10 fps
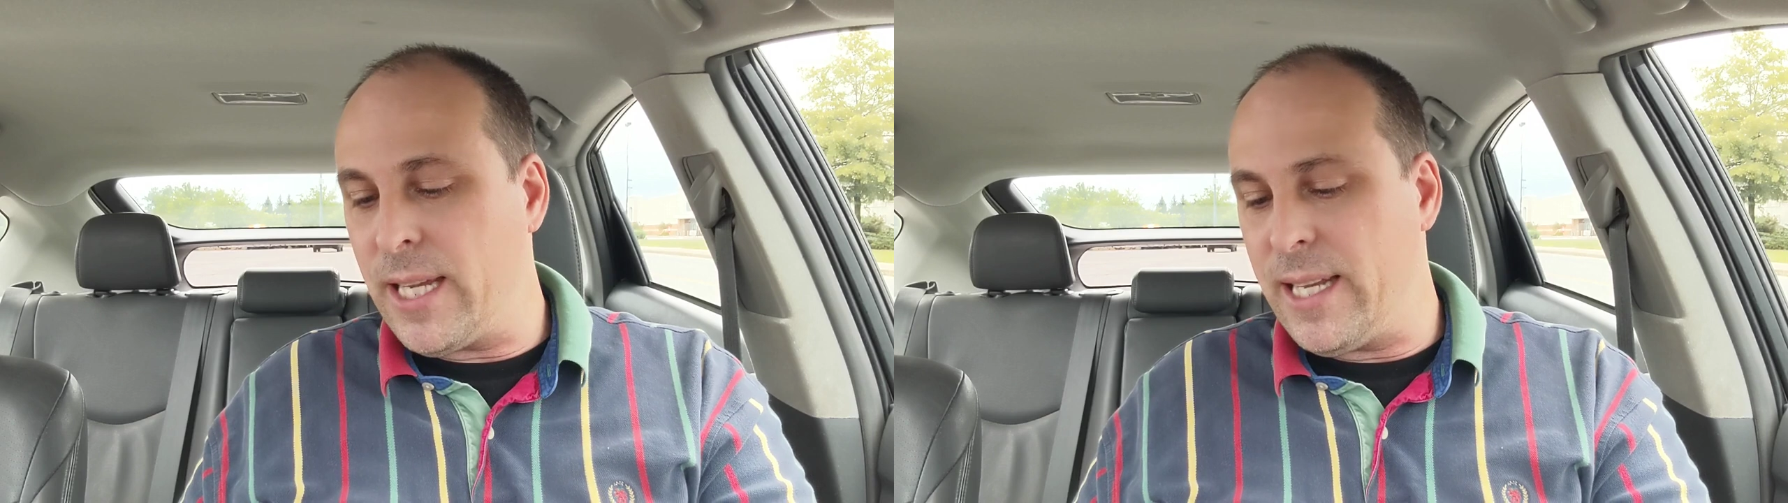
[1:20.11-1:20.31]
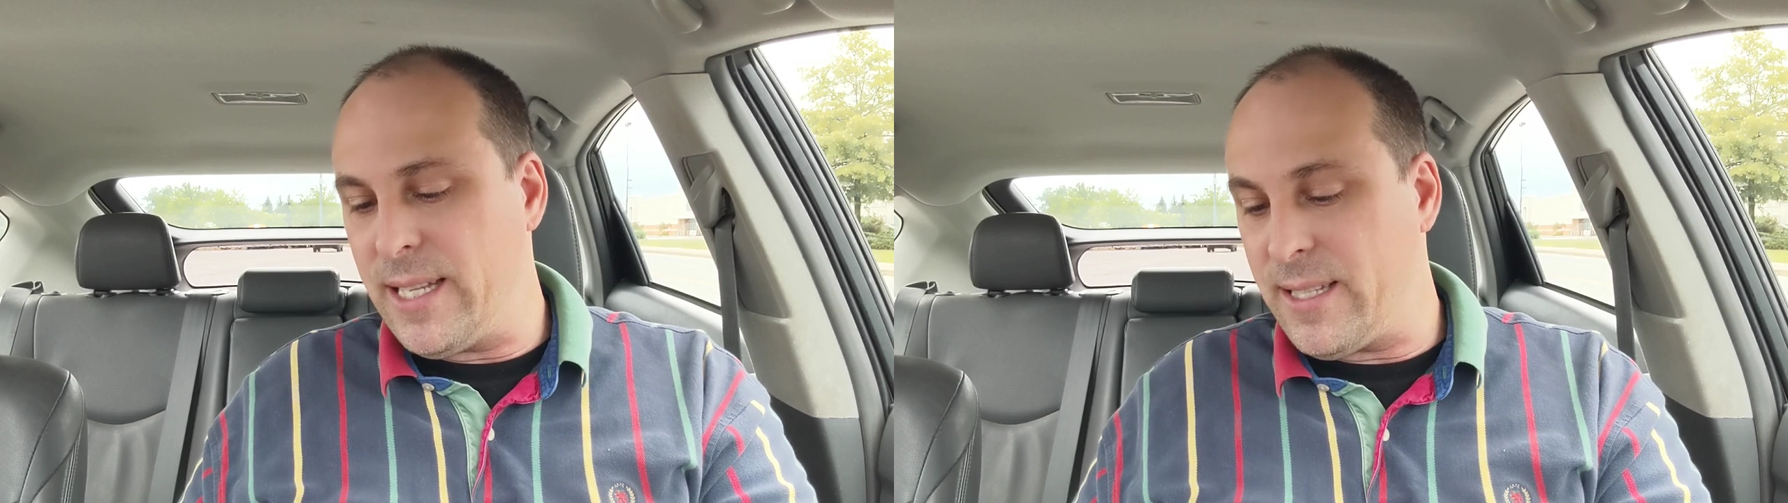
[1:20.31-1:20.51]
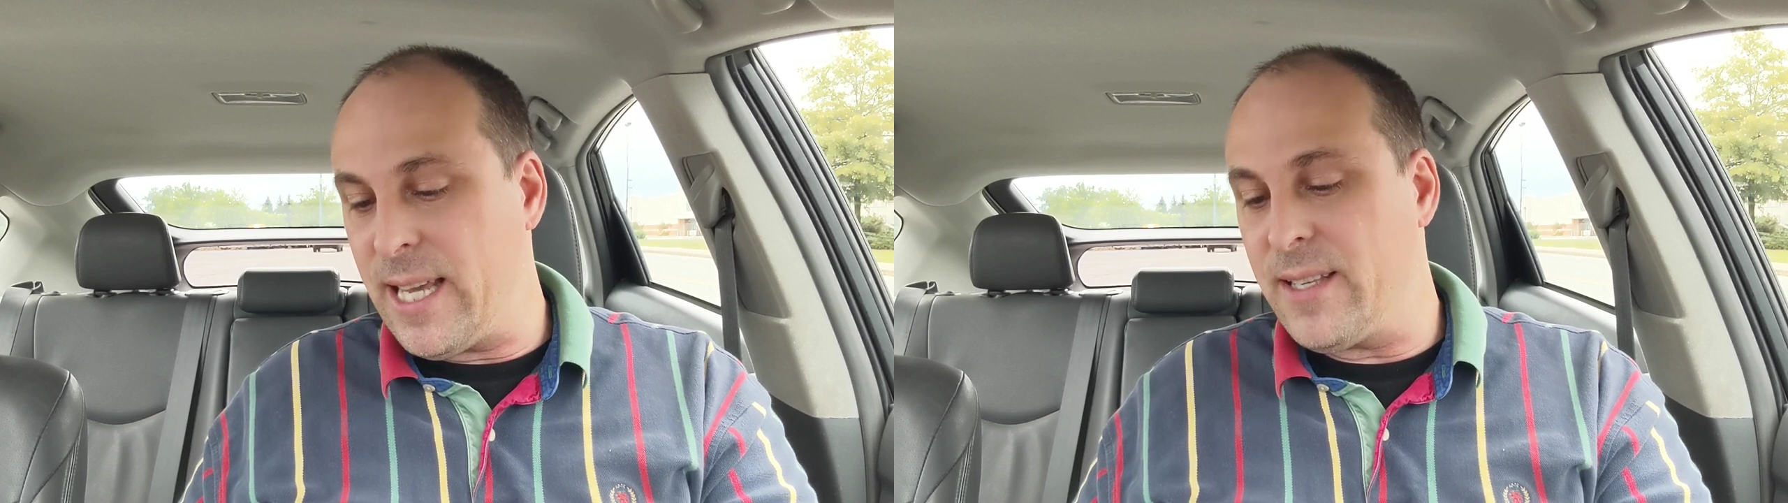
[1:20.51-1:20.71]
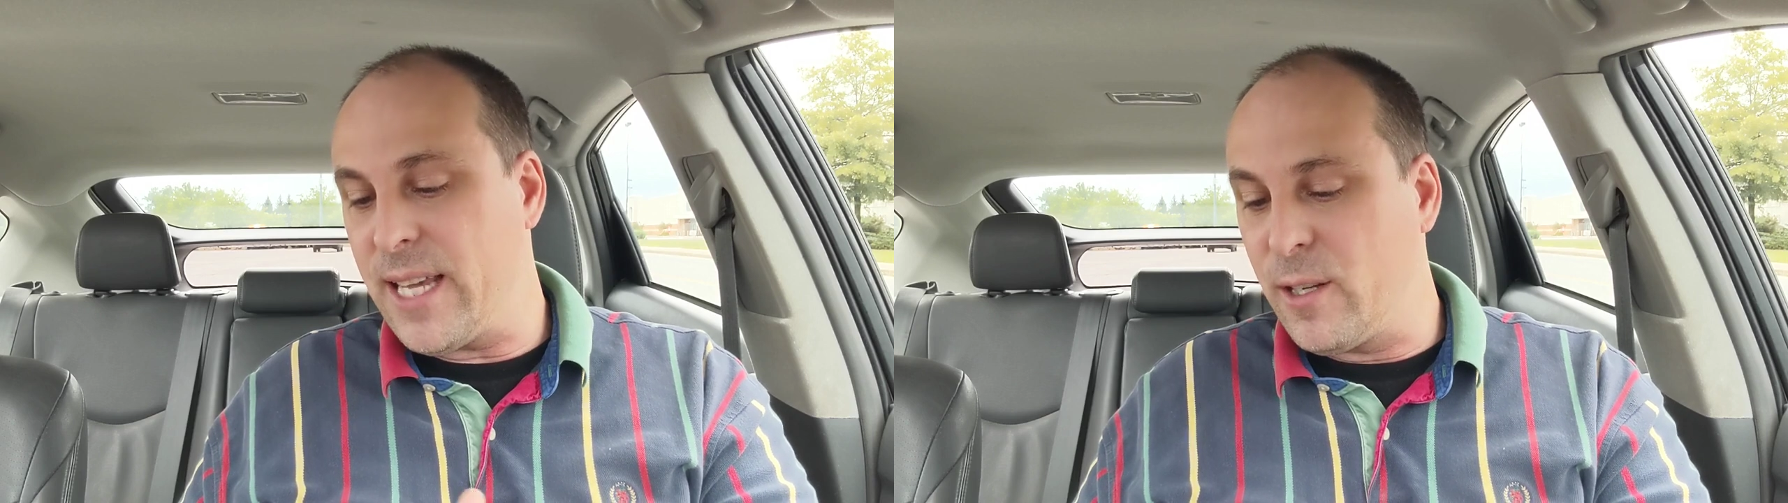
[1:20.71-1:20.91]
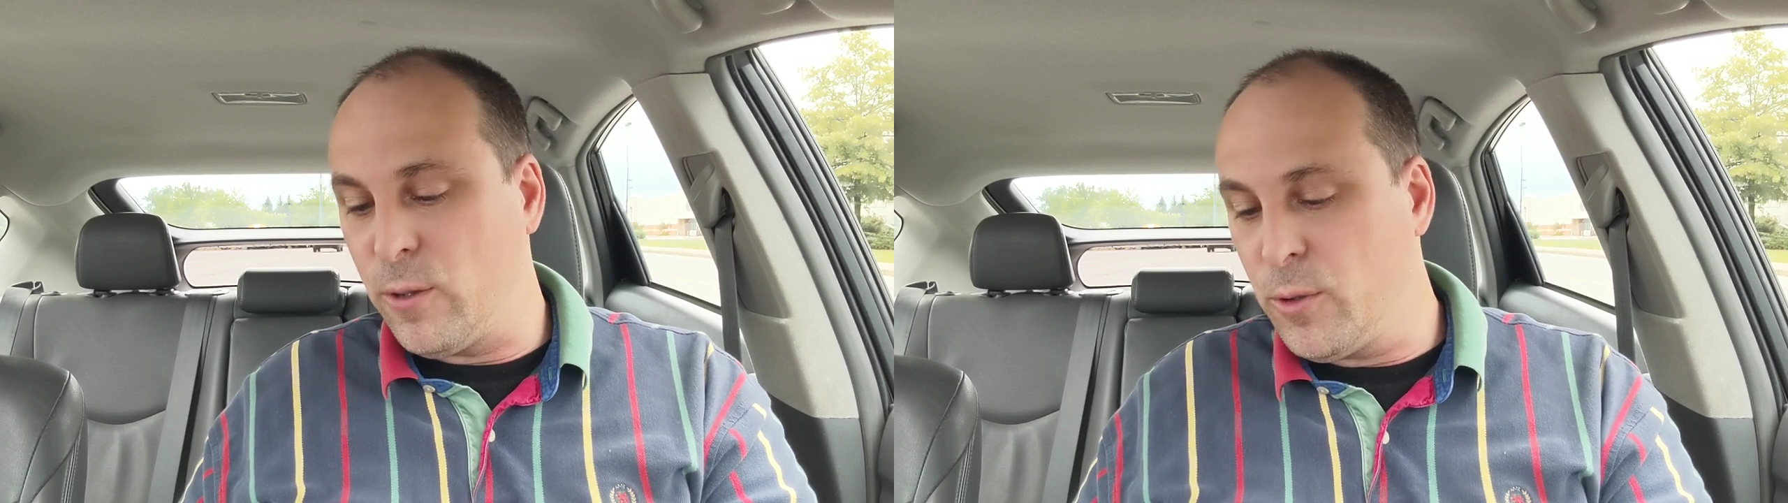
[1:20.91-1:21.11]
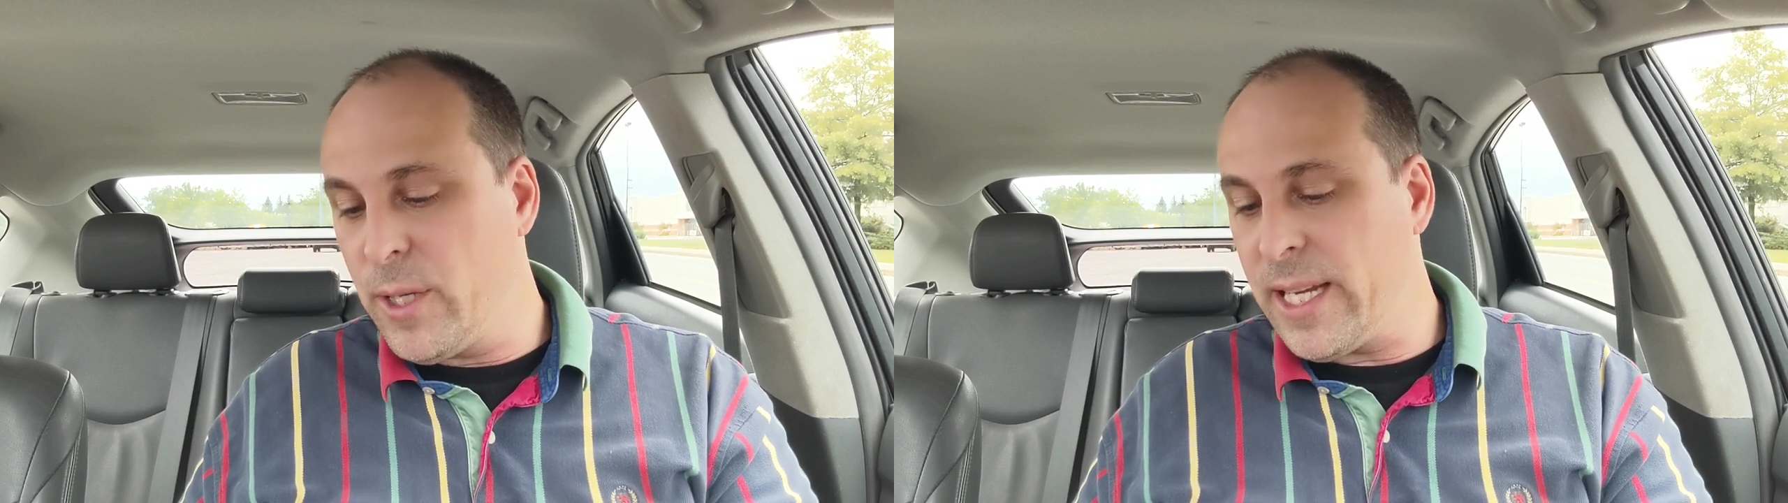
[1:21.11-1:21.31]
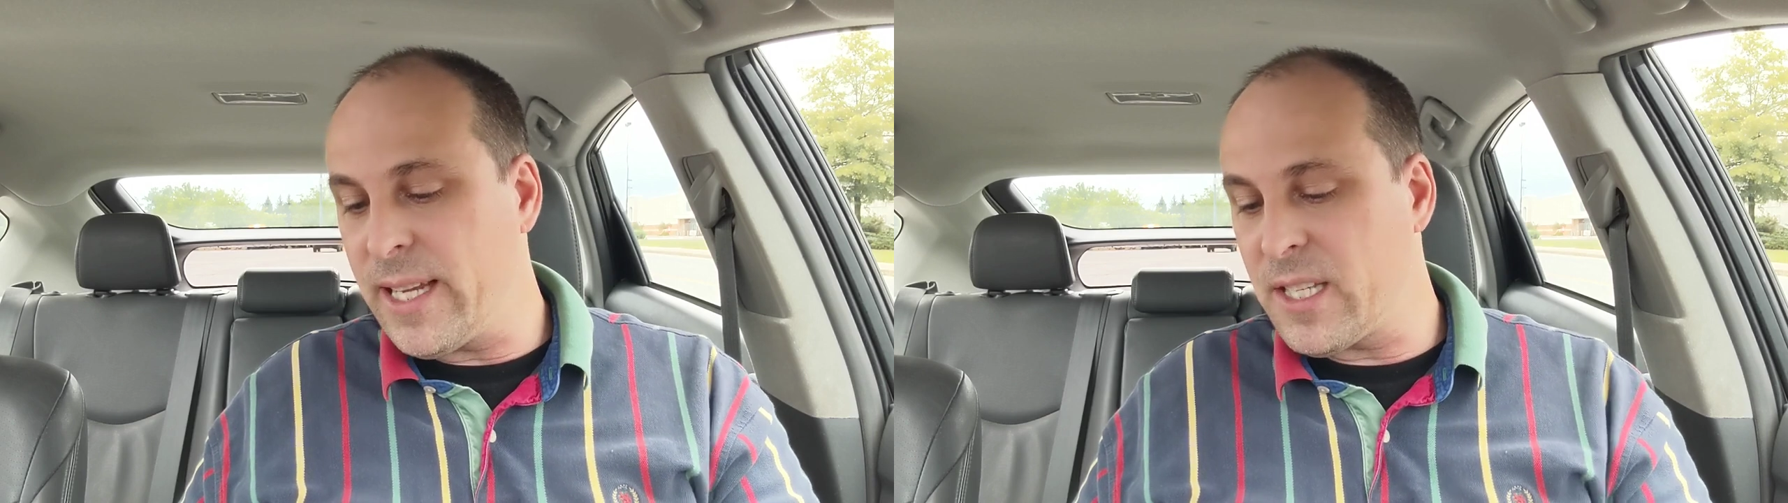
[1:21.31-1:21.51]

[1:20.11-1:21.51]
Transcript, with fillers: and it says including